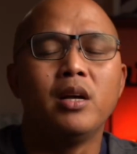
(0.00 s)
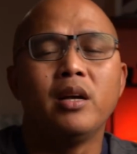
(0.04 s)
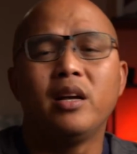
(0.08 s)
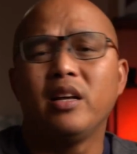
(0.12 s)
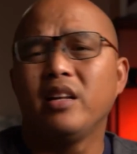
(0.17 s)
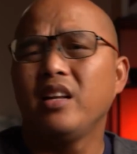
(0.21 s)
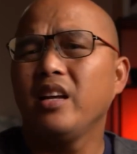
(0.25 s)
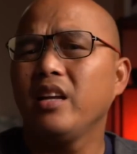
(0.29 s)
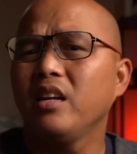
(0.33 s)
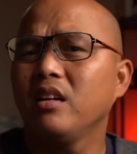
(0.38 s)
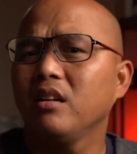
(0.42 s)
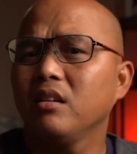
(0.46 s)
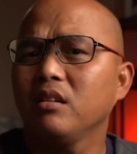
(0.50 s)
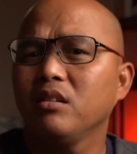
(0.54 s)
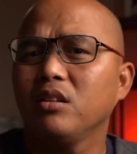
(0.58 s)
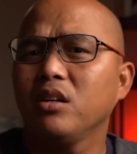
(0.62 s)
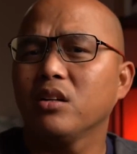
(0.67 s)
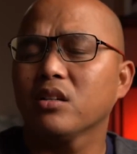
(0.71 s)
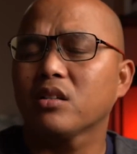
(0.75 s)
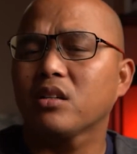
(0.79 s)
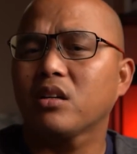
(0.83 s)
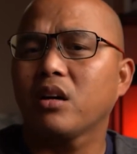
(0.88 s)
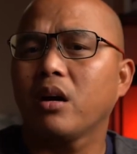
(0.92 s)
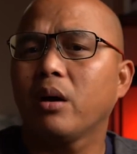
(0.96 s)
Then they're
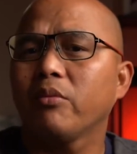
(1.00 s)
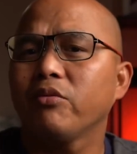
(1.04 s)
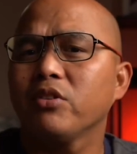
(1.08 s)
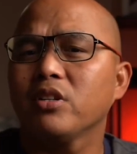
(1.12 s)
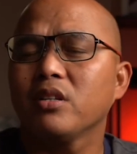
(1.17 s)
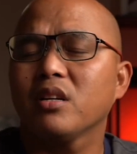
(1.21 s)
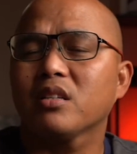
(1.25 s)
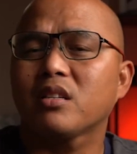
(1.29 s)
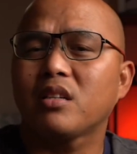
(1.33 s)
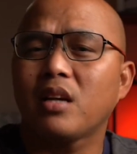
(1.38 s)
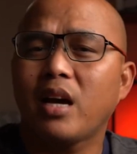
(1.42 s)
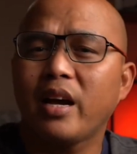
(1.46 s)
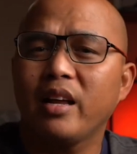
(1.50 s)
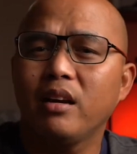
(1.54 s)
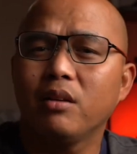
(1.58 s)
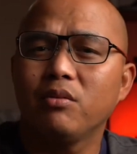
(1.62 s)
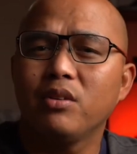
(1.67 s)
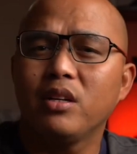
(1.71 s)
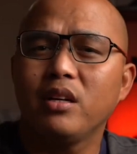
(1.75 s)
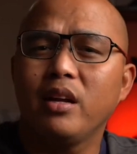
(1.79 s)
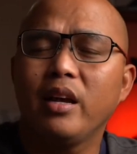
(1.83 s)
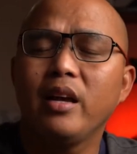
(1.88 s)
scuffing the side of it.